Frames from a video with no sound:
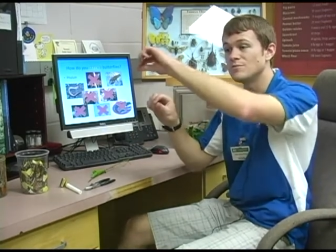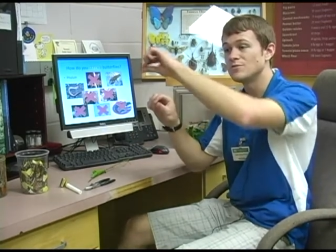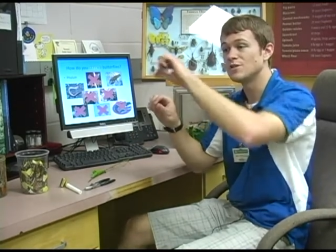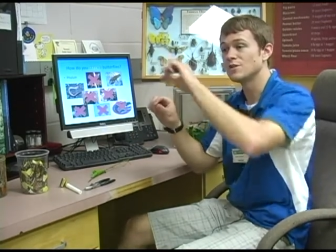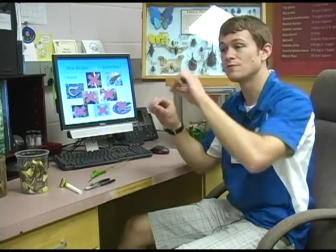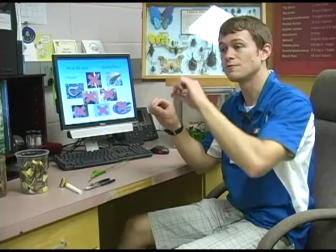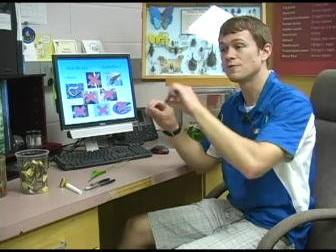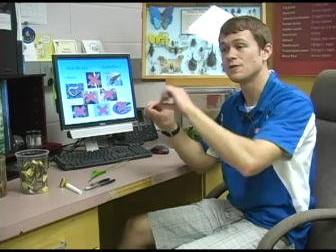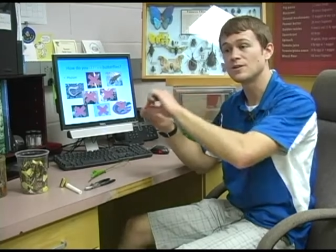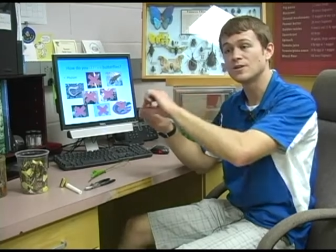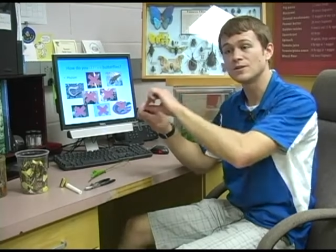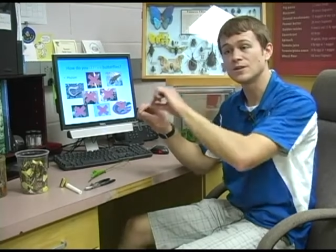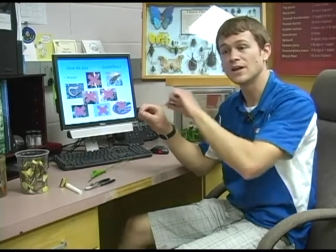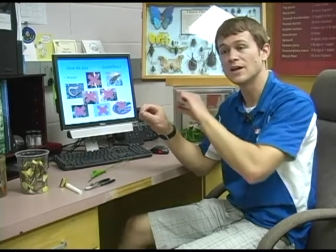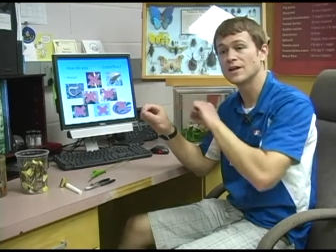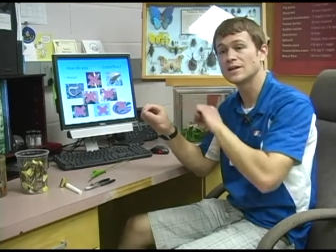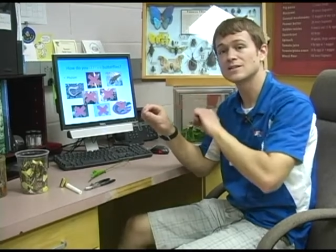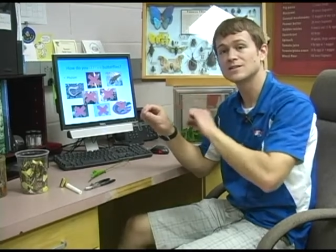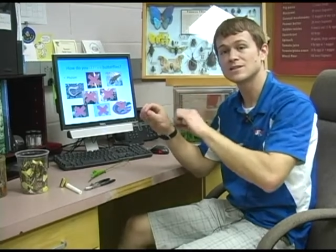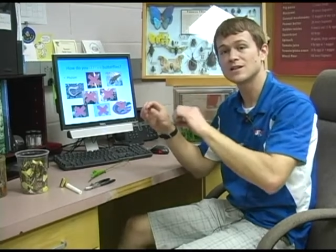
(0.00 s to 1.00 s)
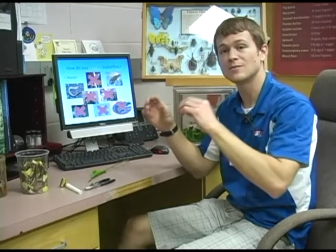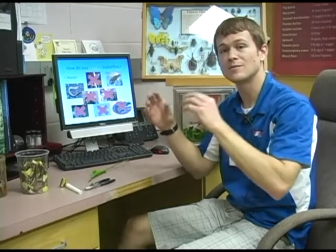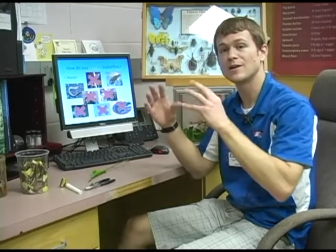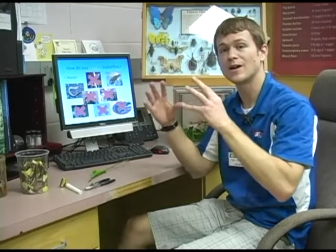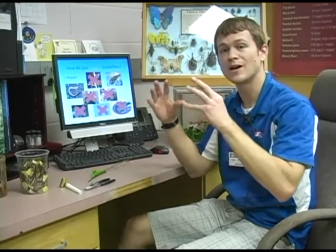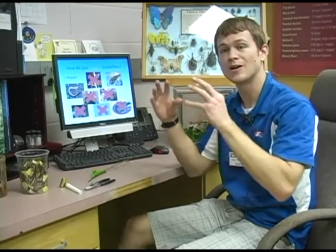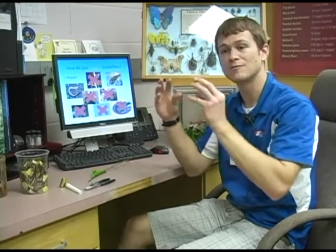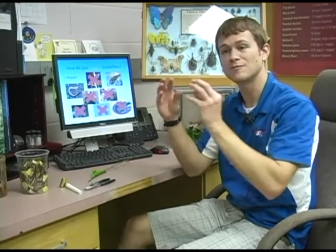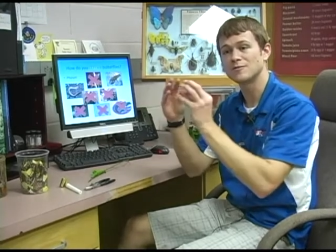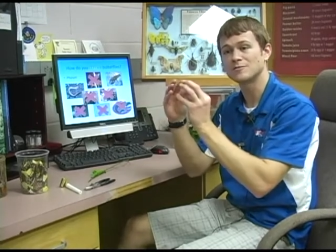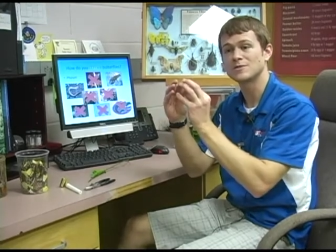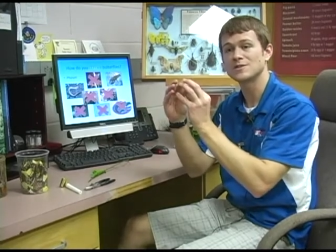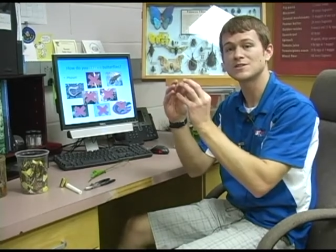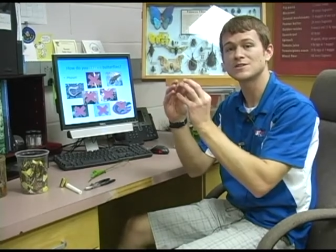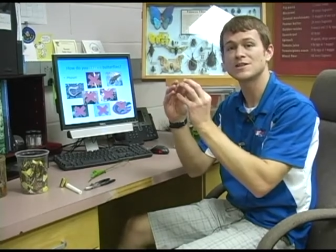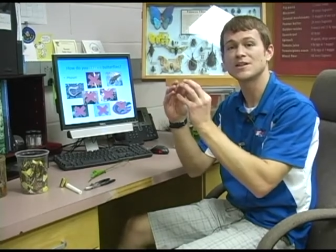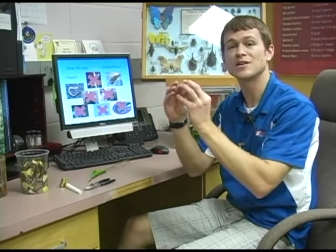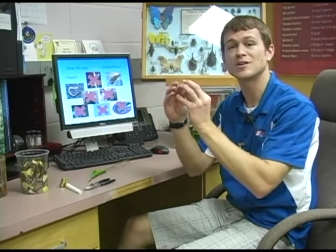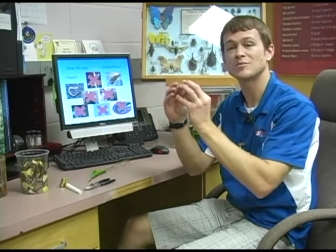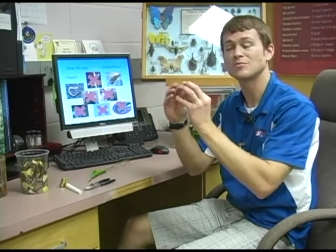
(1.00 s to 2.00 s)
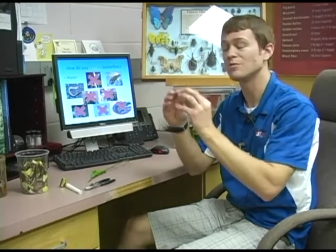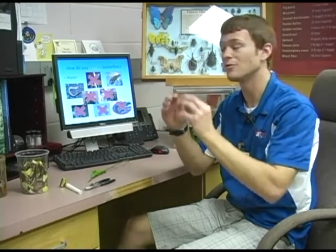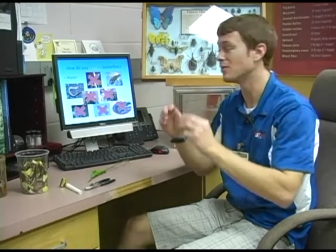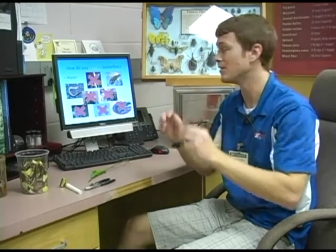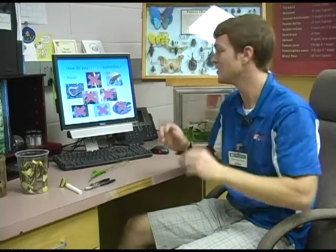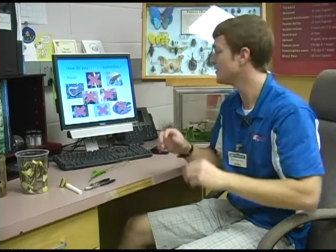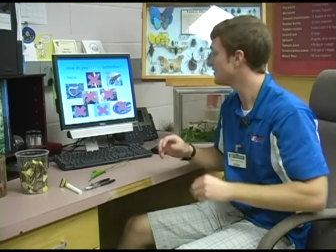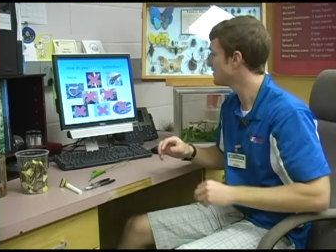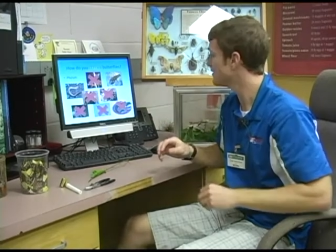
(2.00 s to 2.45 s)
different legs coming out from a center point.